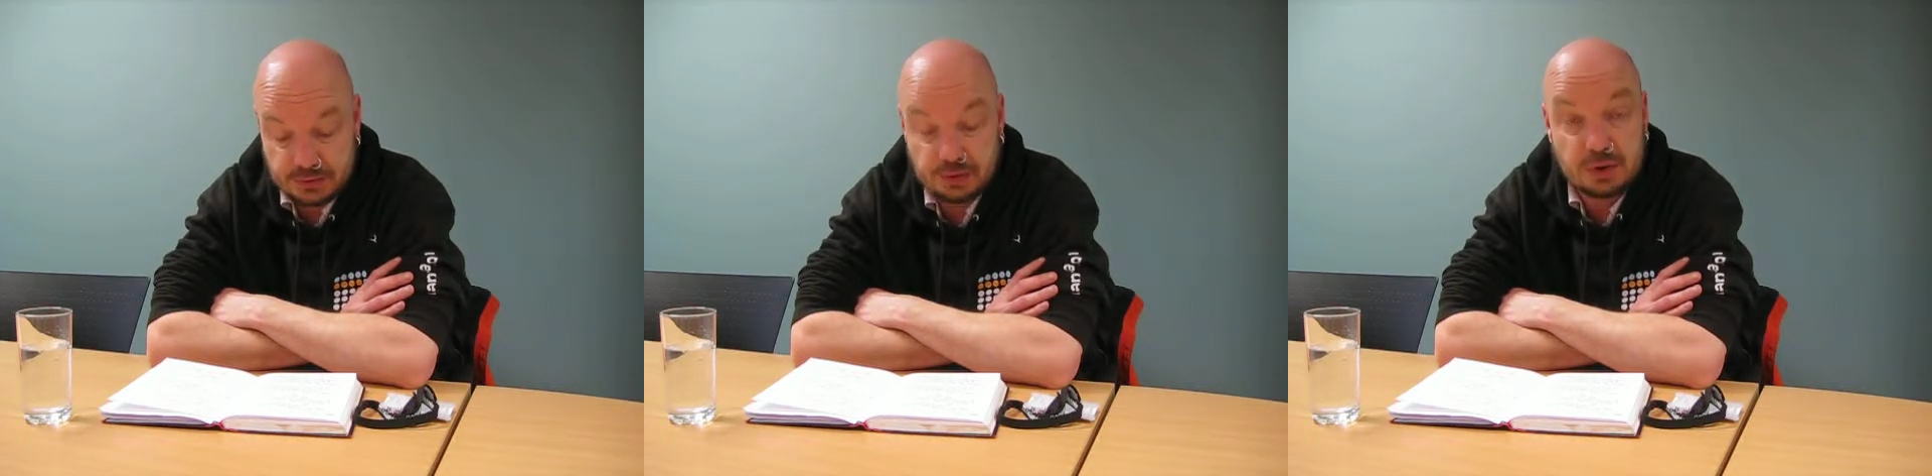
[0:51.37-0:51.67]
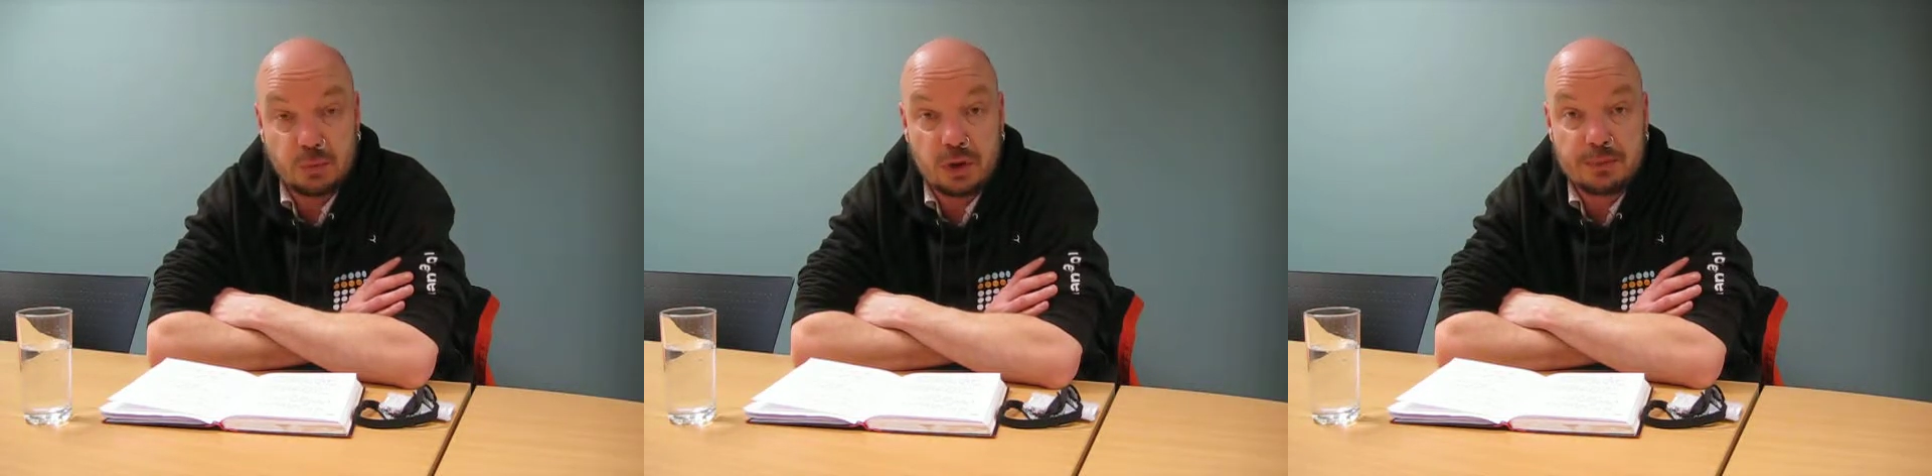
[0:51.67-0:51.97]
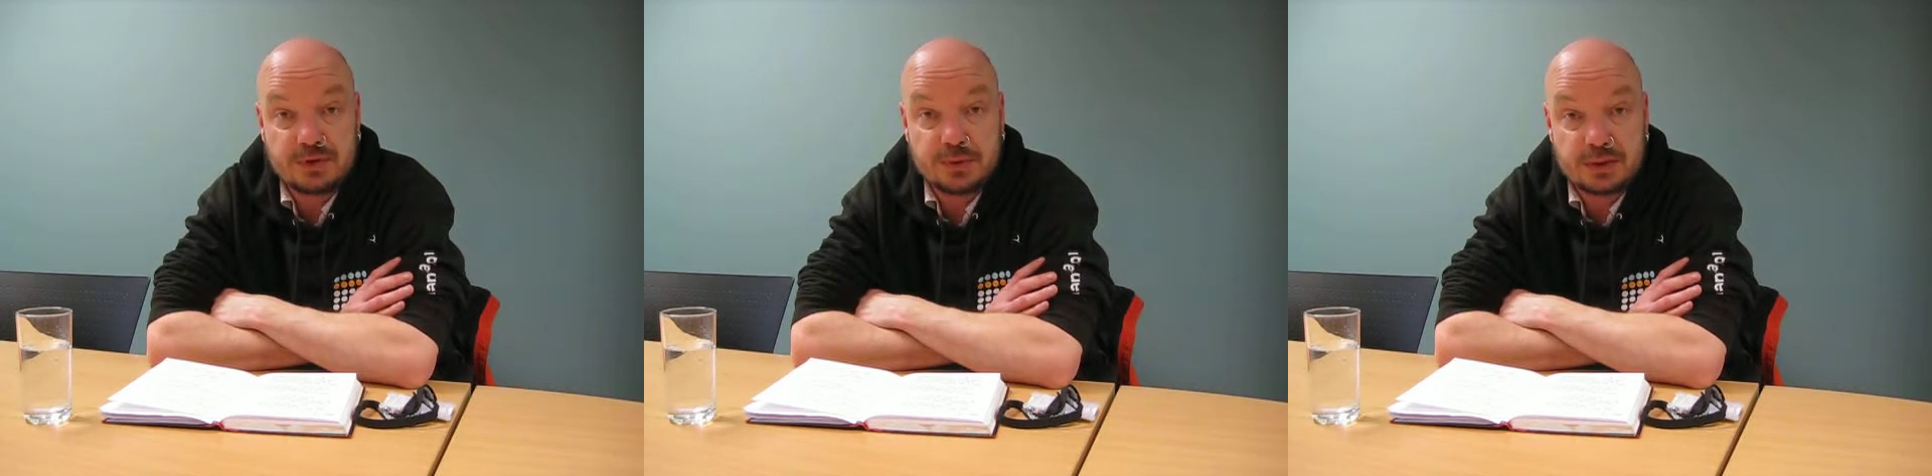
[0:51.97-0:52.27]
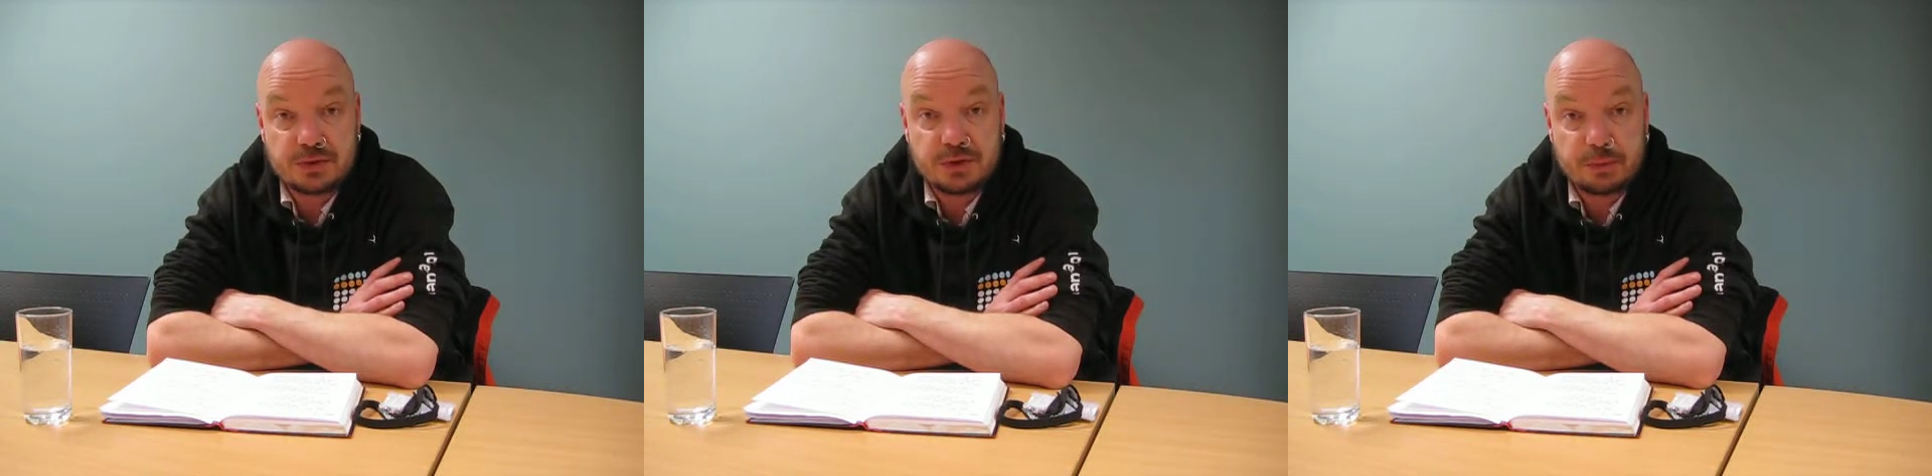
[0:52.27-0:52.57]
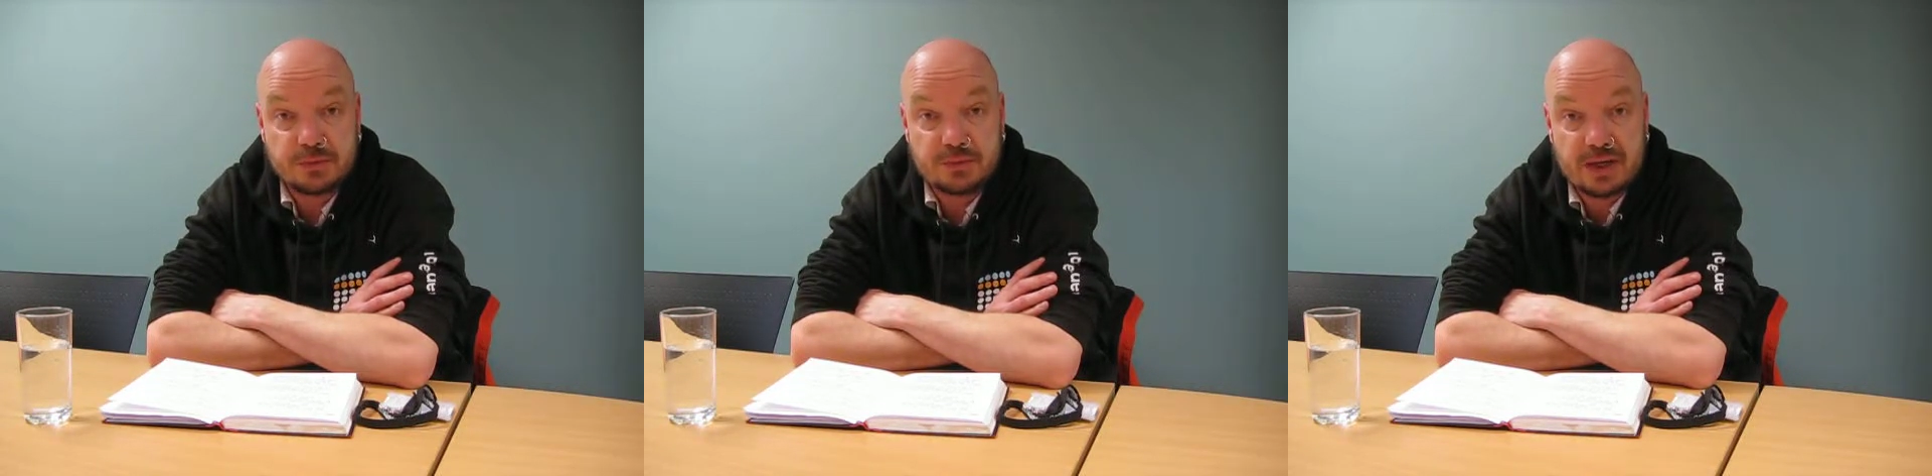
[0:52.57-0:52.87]
joint work between the
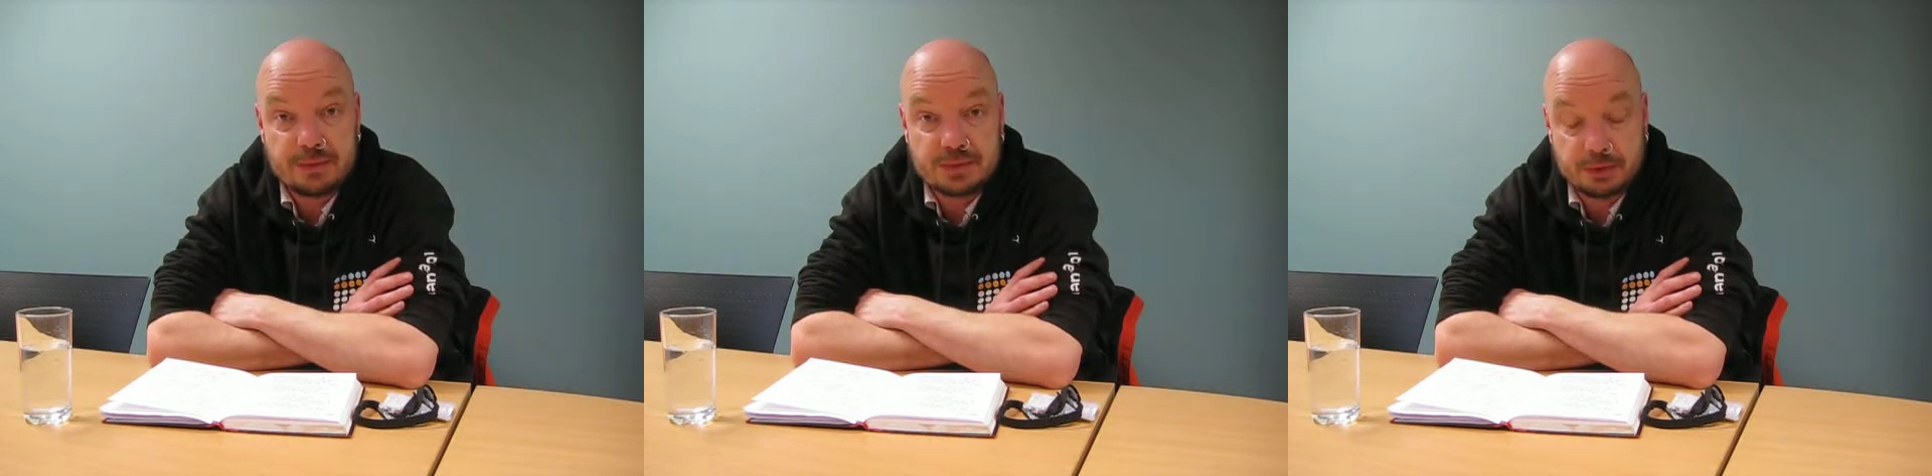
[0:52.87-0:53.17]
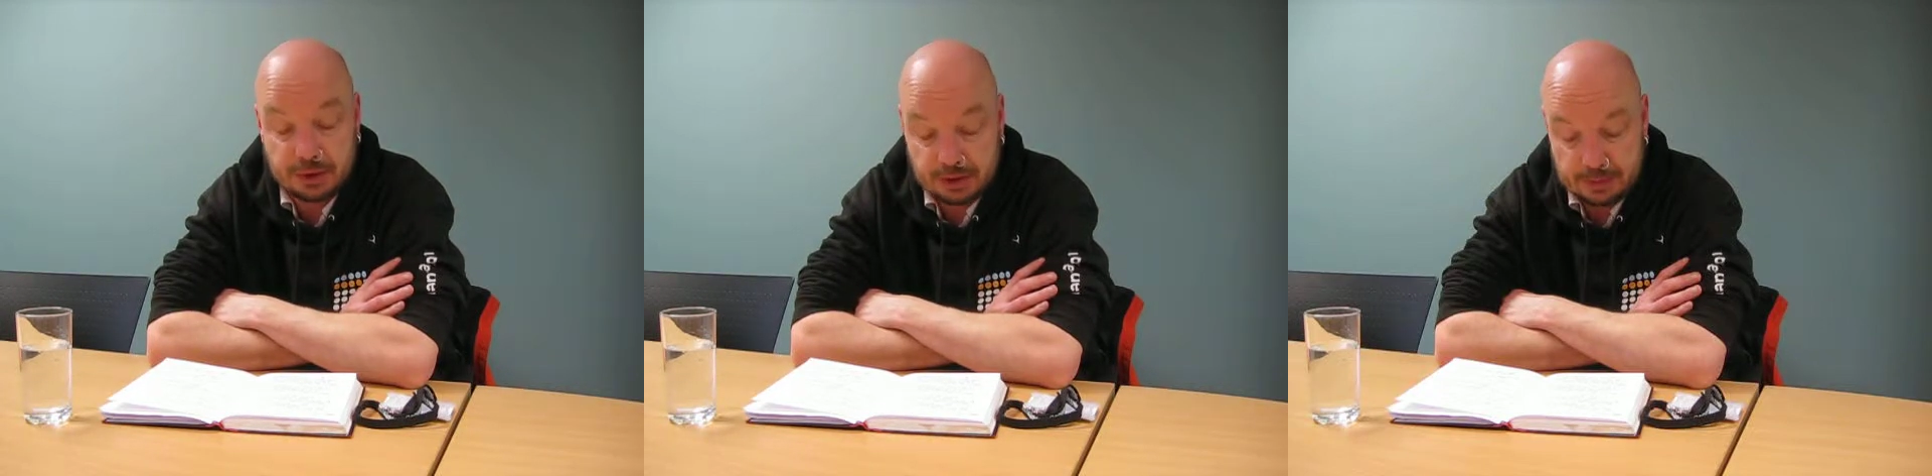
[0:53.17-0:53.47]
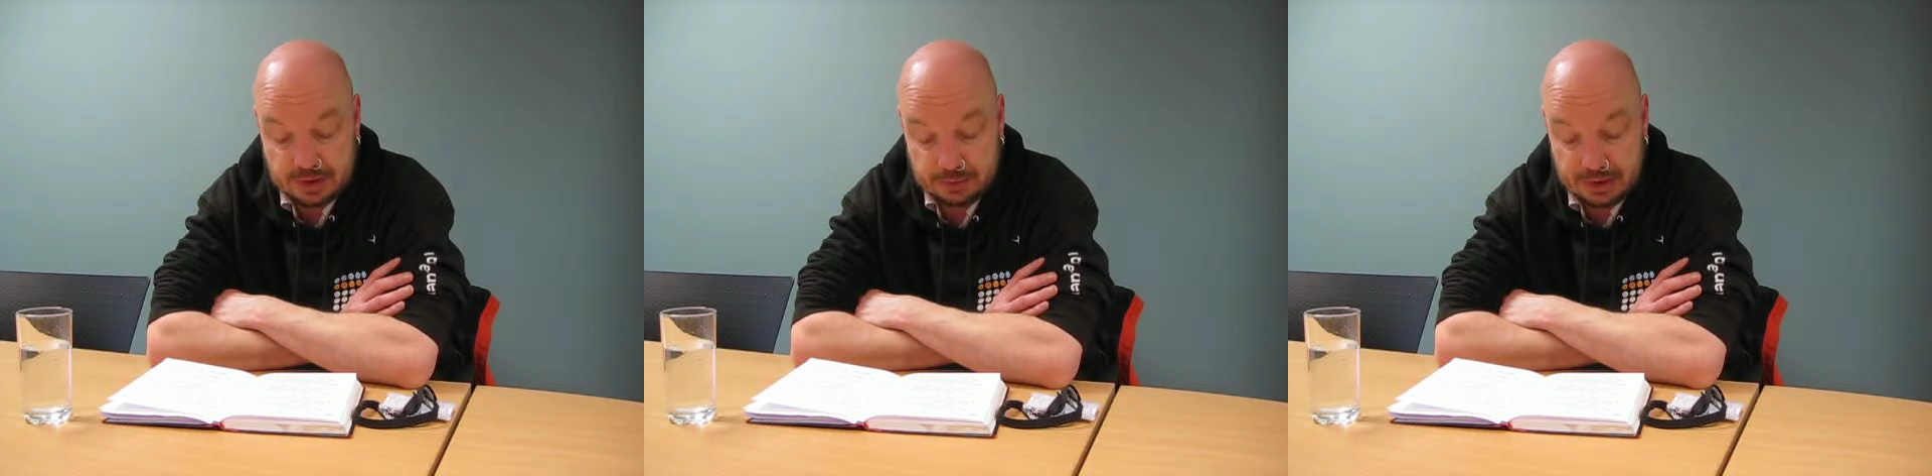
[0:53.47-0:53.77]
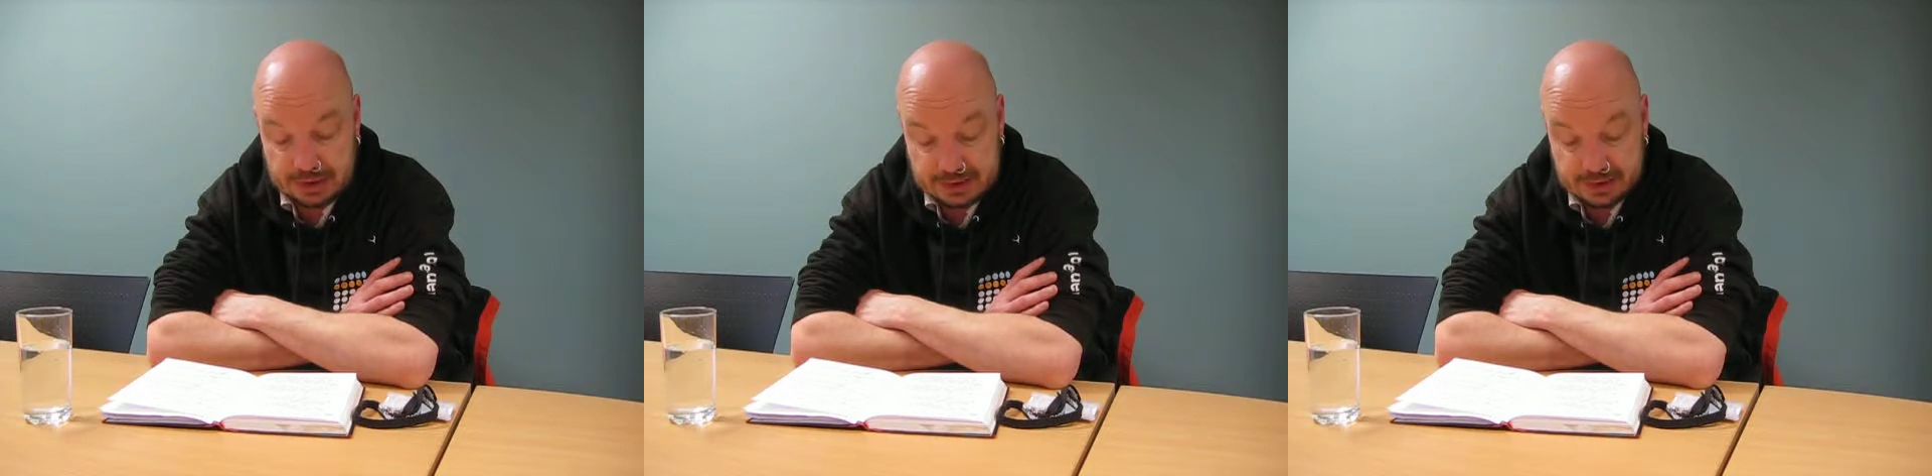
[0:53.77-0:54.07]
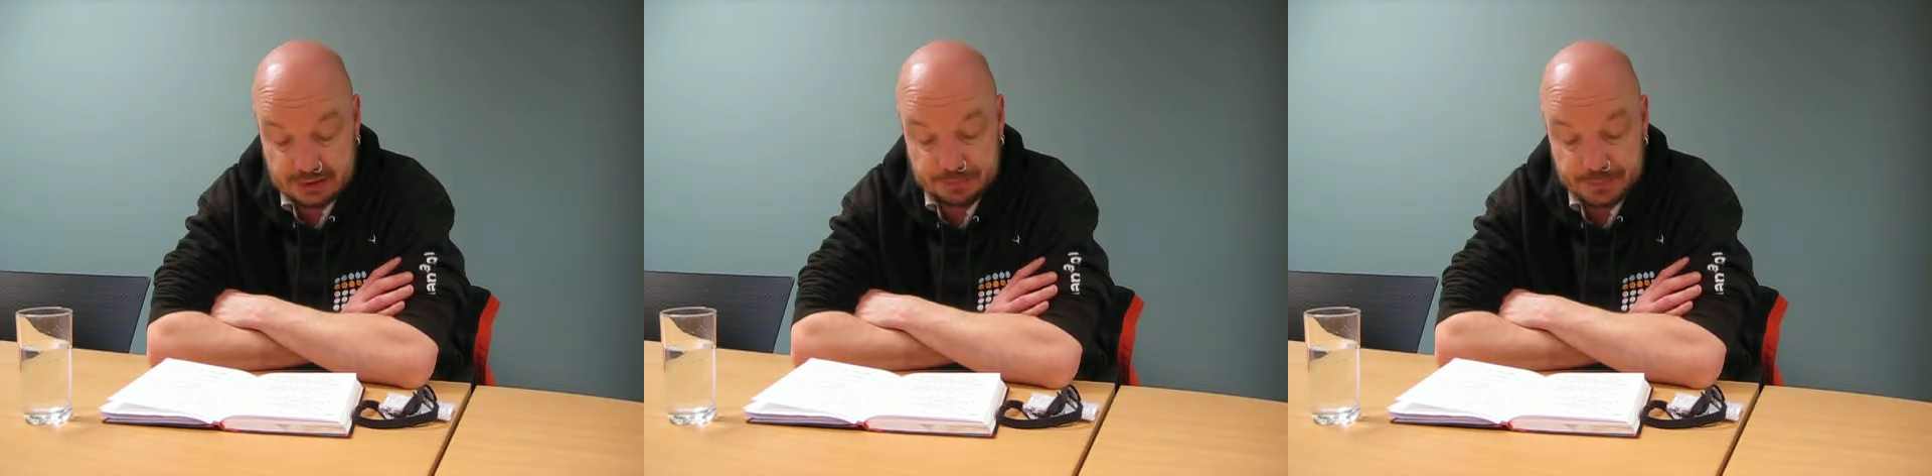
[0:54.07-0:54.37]
Troubled Families Programme and the
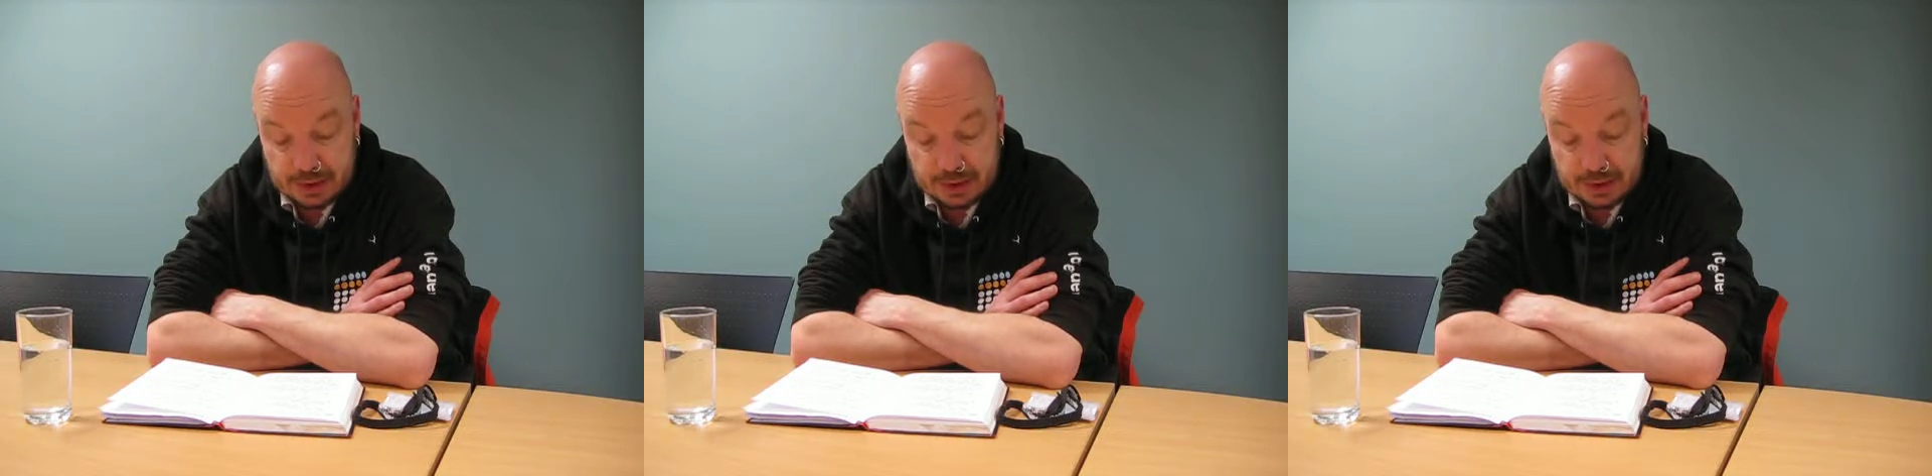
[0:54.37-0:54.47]
police.